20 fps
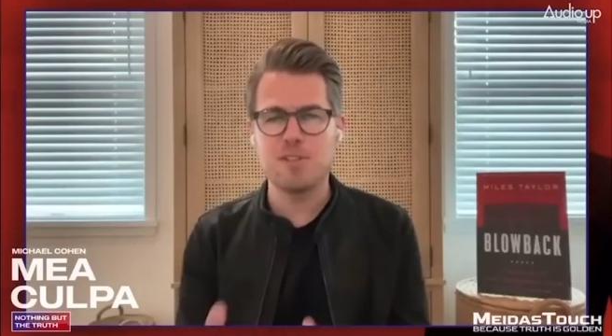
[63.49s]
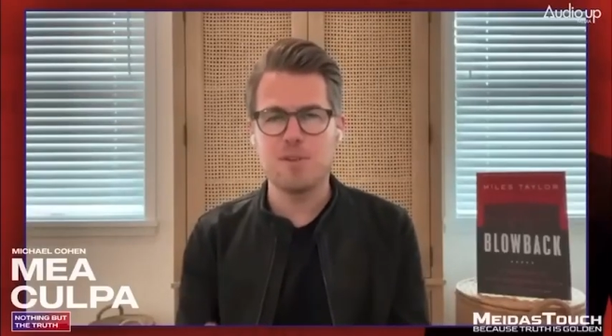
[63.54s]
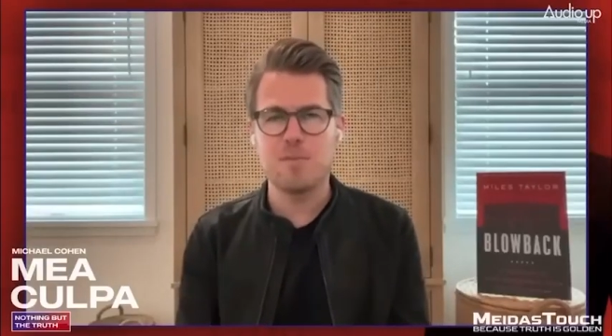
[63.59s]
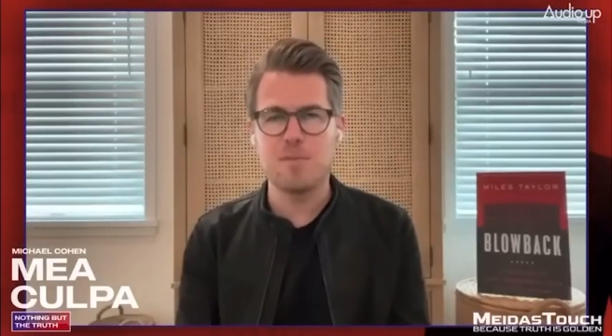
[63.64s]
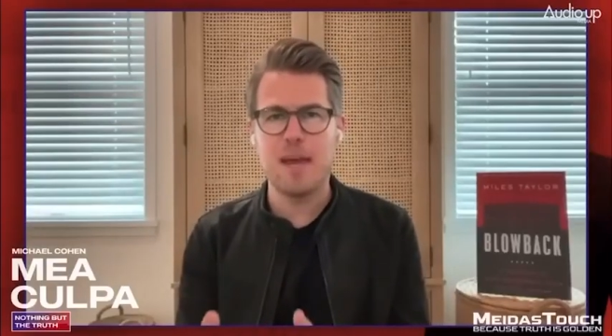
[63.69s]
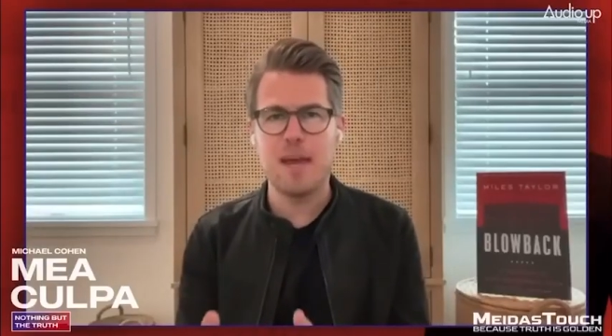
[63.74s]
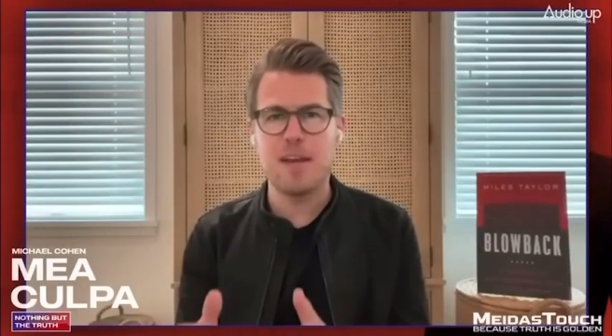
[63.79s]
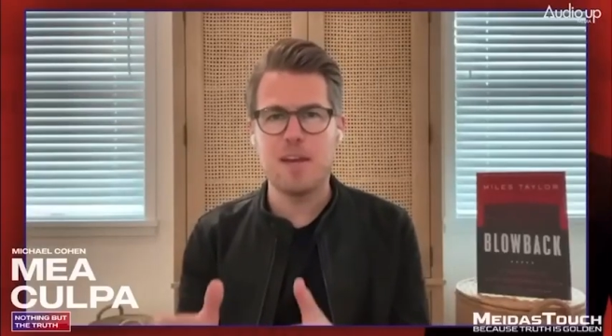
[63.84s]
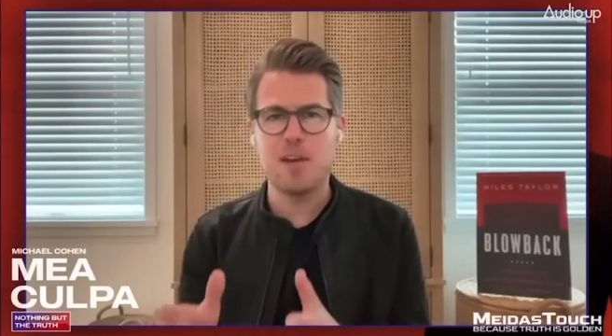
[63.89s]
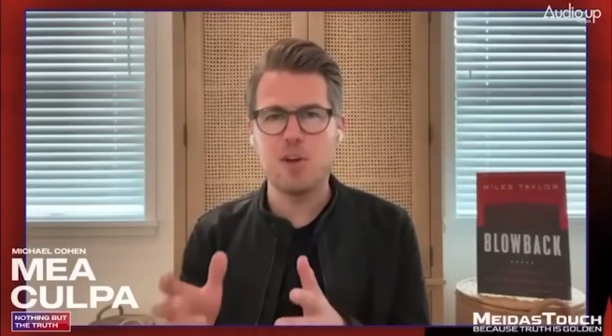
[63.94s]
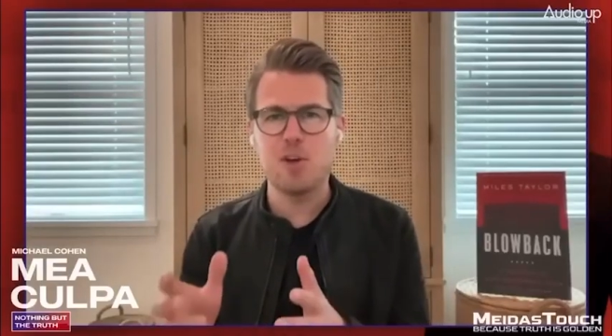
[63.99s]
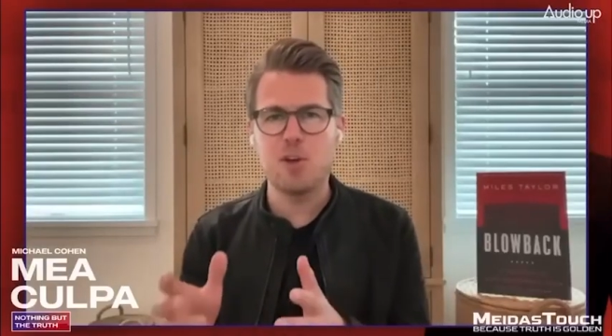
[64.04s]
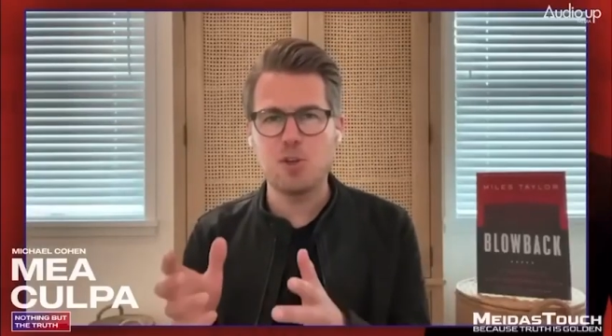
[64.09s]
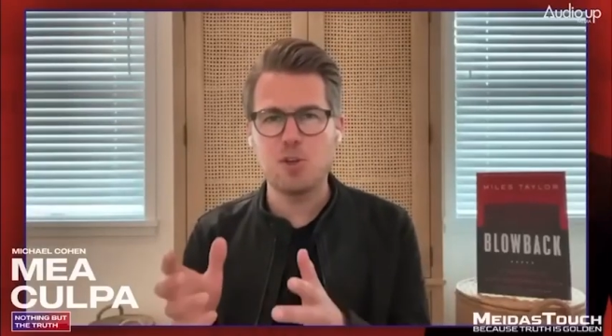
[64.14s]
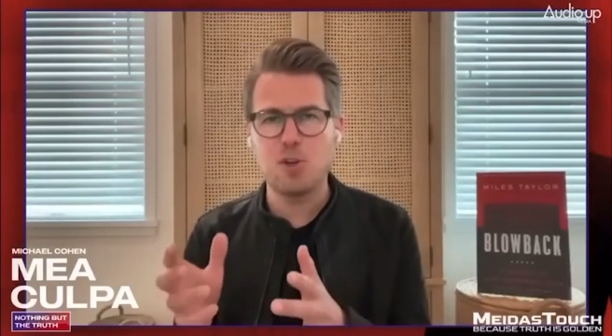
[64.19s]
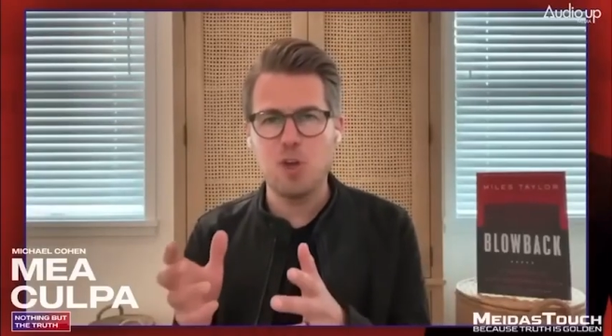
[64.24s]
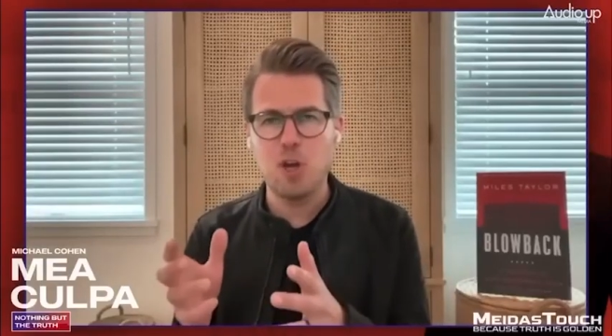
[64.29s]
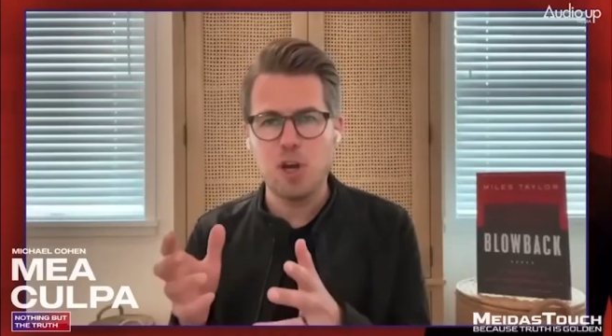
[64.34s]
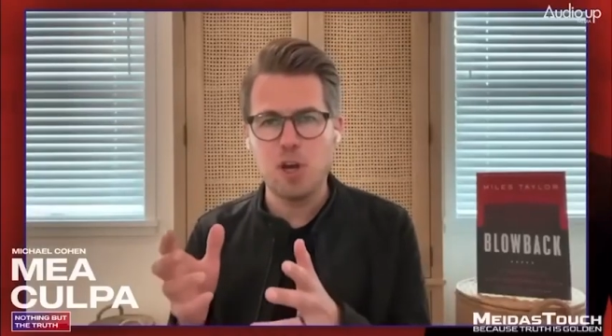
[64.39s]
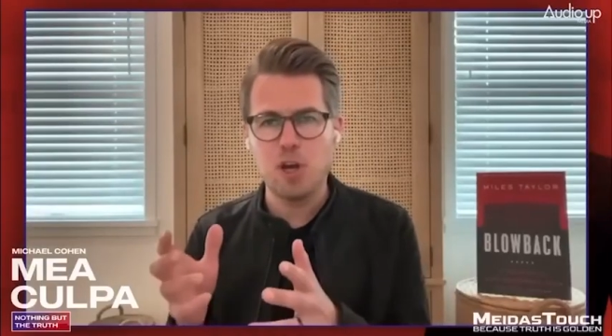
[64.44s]
cement
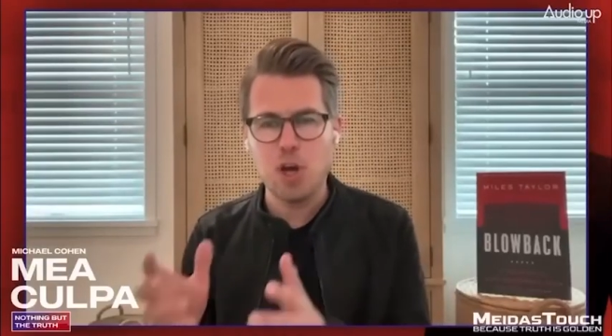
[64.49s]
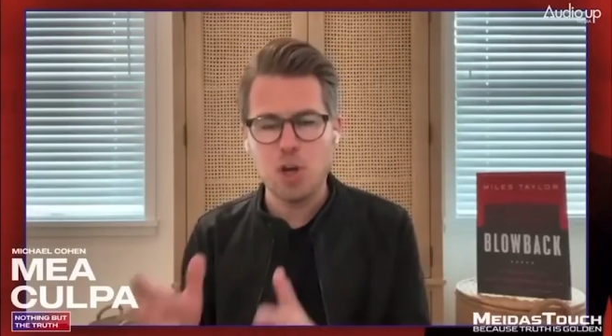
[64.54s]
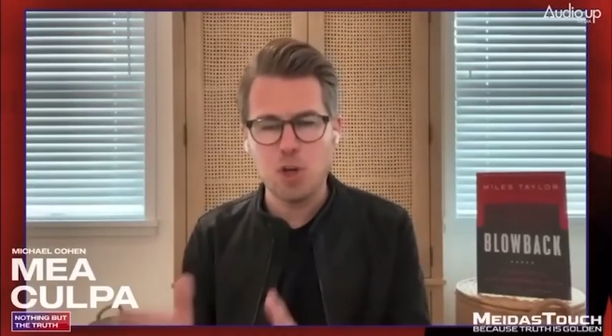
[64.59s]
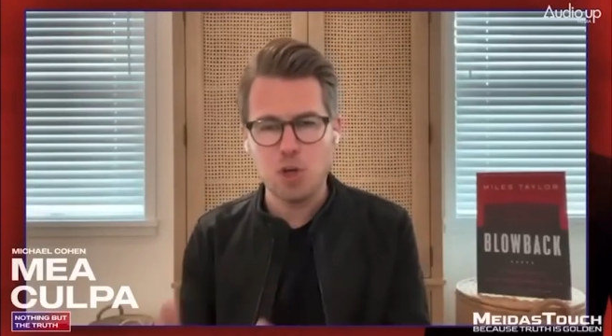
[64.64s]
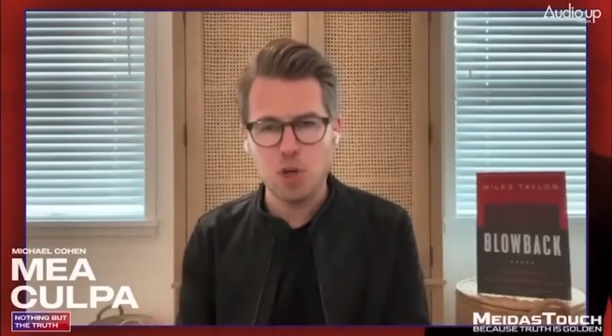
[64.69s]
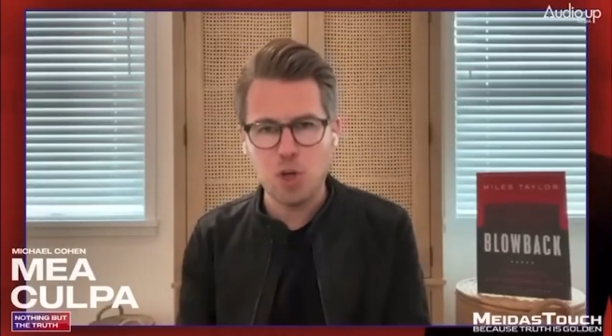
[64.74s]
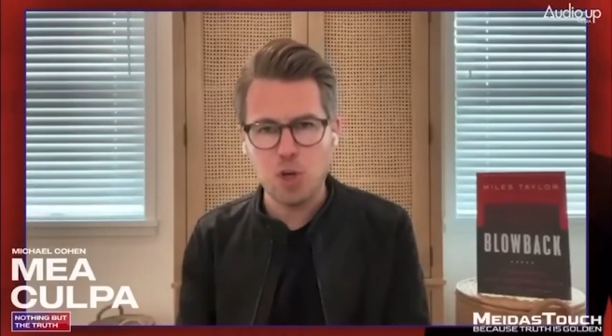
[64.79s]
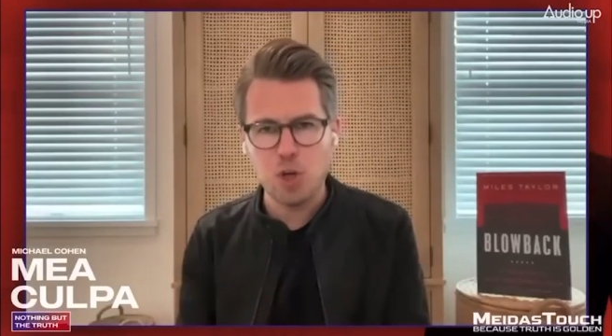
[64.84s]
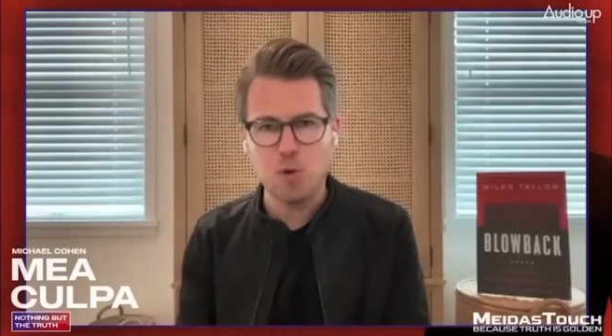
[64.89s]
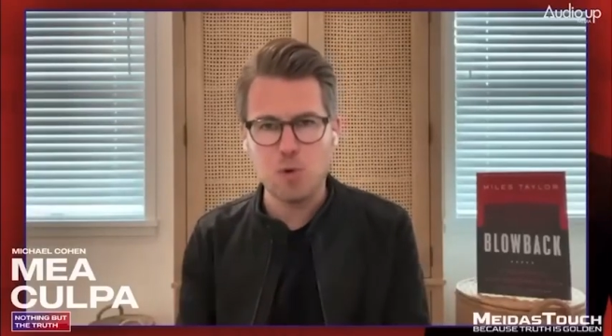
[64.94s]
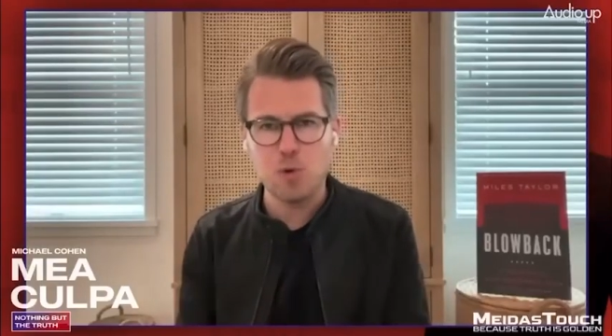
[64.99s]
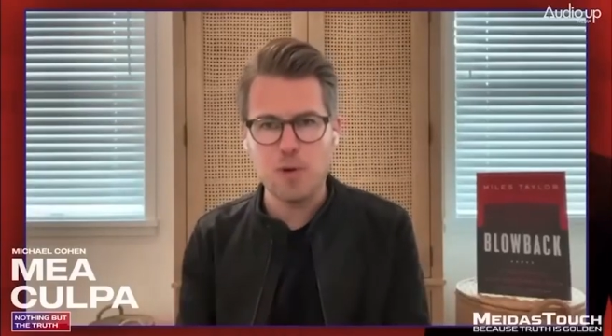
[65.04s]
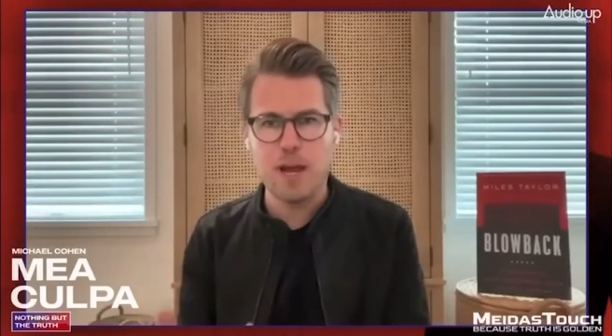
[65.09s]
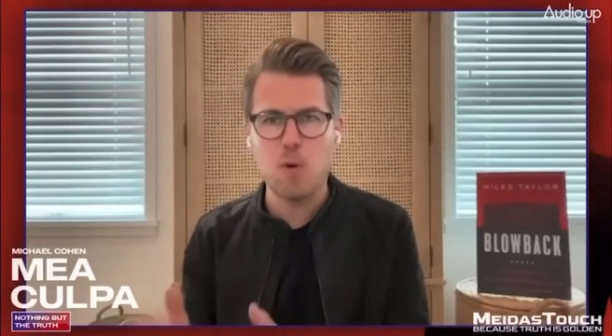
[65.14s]
a coup.